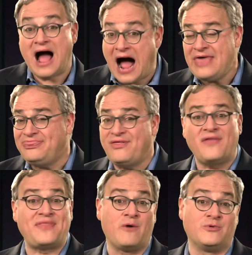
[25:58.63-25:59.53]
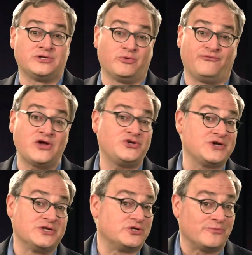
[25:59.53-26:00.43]
I thought that was
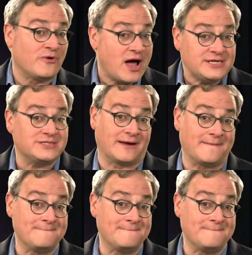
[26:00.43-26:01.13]
refreshing and surprising.